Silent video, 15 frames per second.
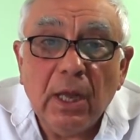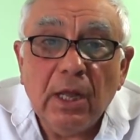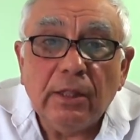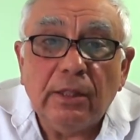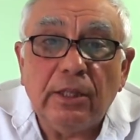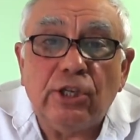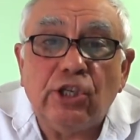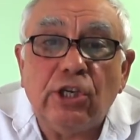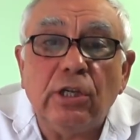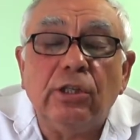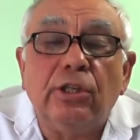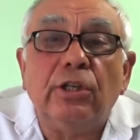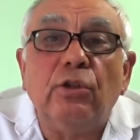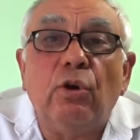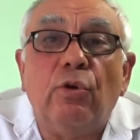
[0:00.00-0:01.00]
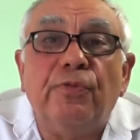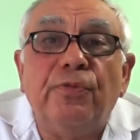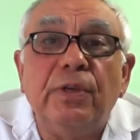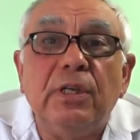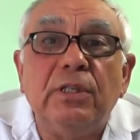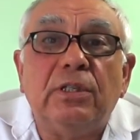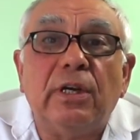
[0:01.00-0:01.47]
The children of
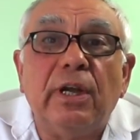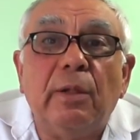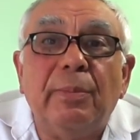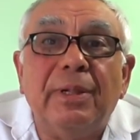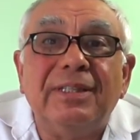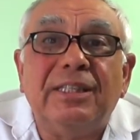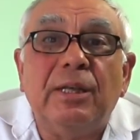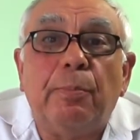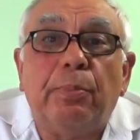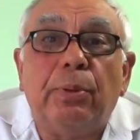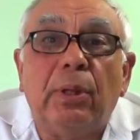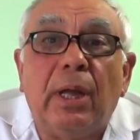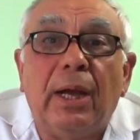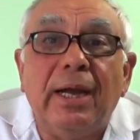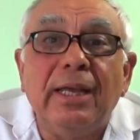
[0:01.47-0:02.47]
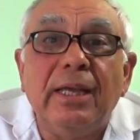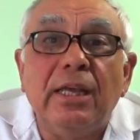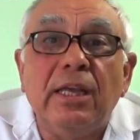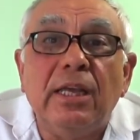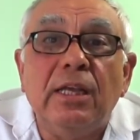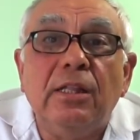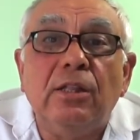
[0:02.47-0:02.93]
Israel multiply
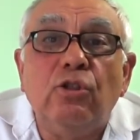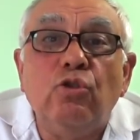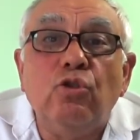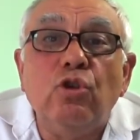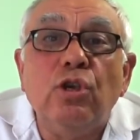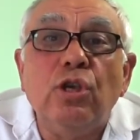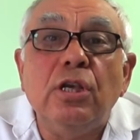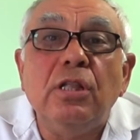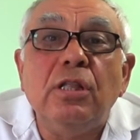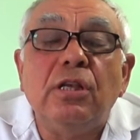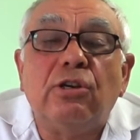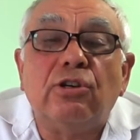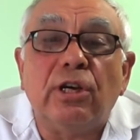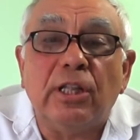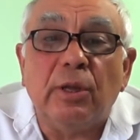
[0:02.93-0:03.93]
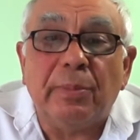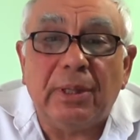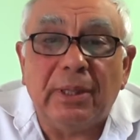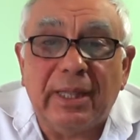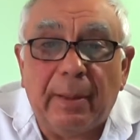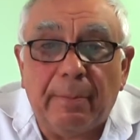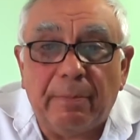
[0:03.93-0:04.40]
in
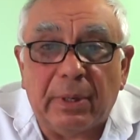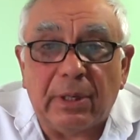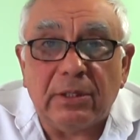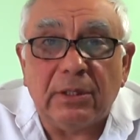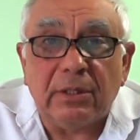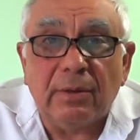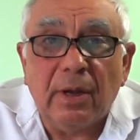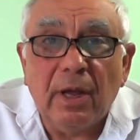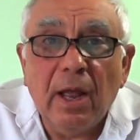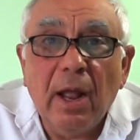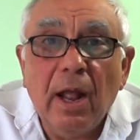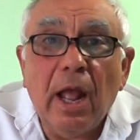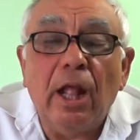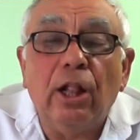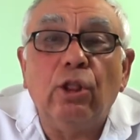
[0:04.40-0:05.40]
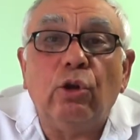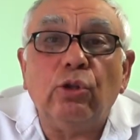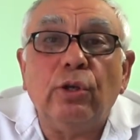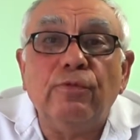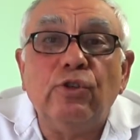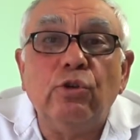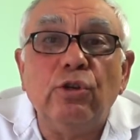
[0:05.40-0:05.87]
incredible numbers. A lot
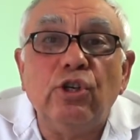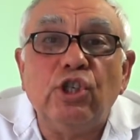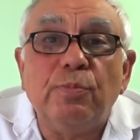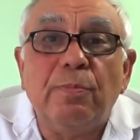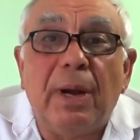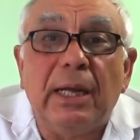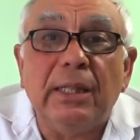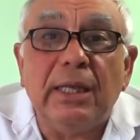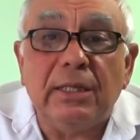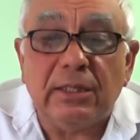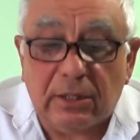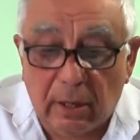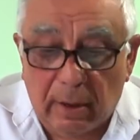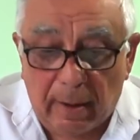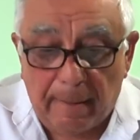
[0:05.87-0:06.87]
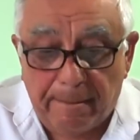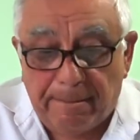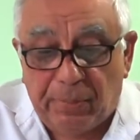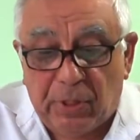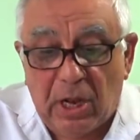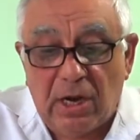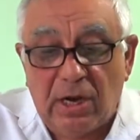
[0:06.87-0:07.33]
of Jewish mothers uh,
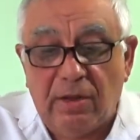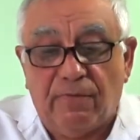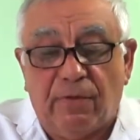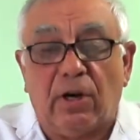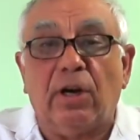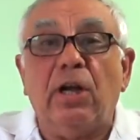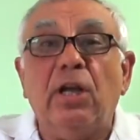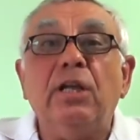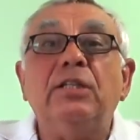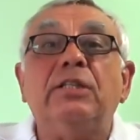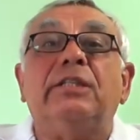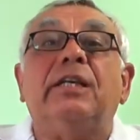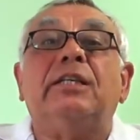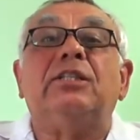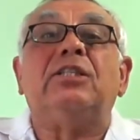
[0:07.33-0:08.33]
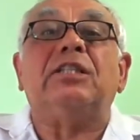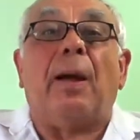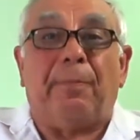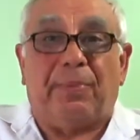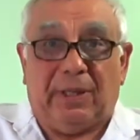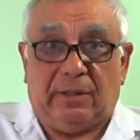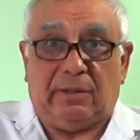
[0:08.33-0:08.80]
deliver six
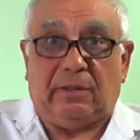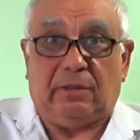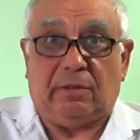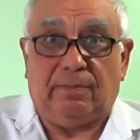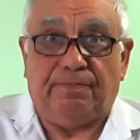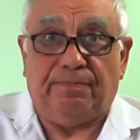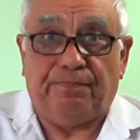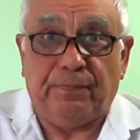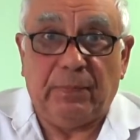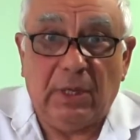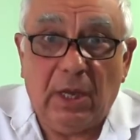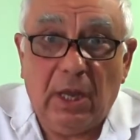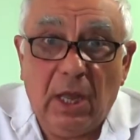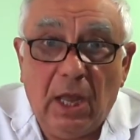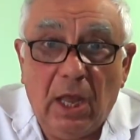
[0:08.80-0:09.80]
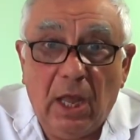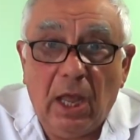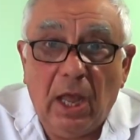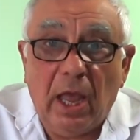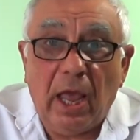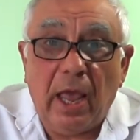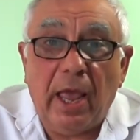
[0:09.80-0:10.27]
tuplets.
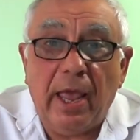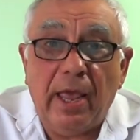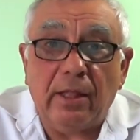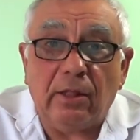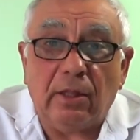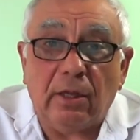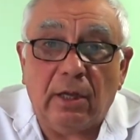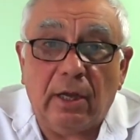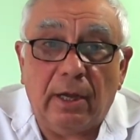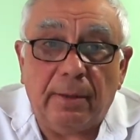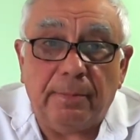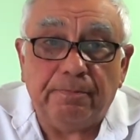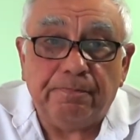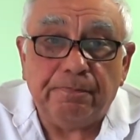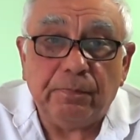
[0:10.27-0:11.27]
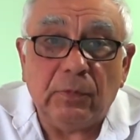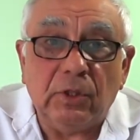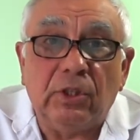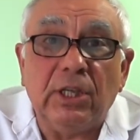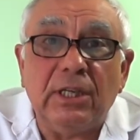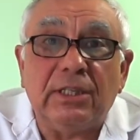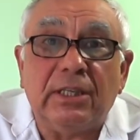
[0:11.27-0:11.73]
And um,
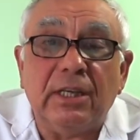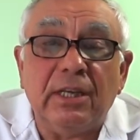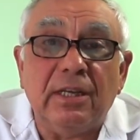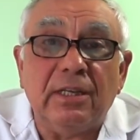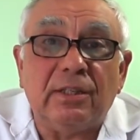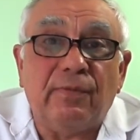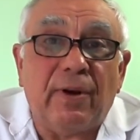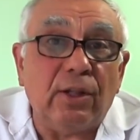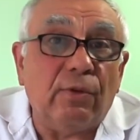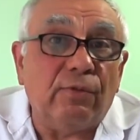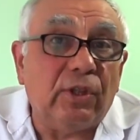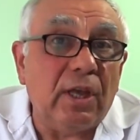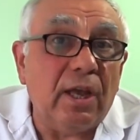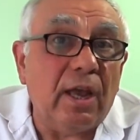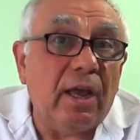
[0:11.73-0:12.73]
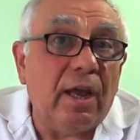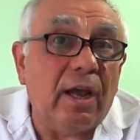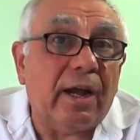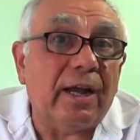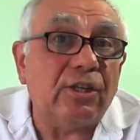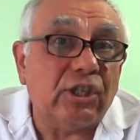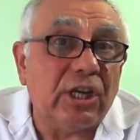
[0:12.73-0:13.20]
this is one of the
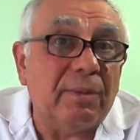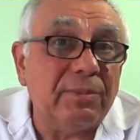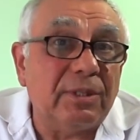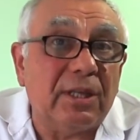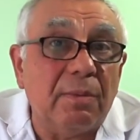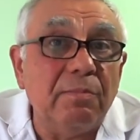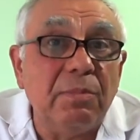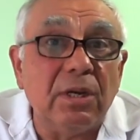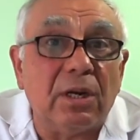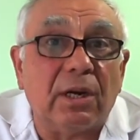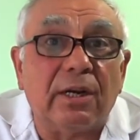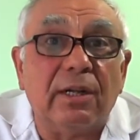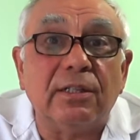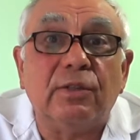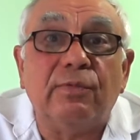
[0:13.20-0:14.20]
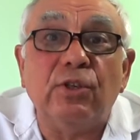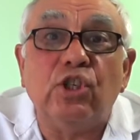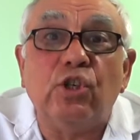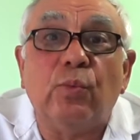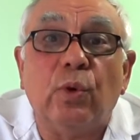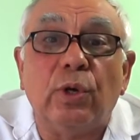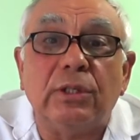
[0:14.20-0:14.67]
Hashem's miracles
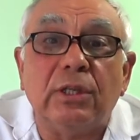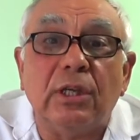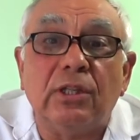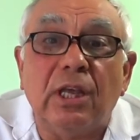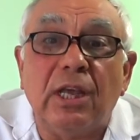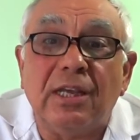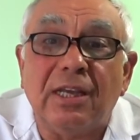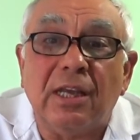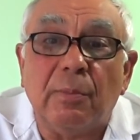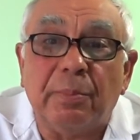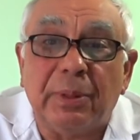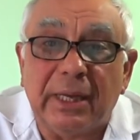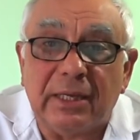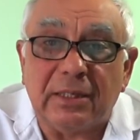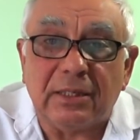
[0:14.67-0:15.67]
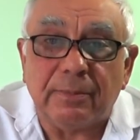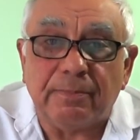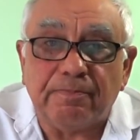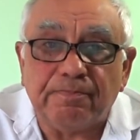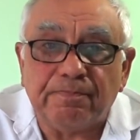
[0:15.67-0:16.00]
which was taking place.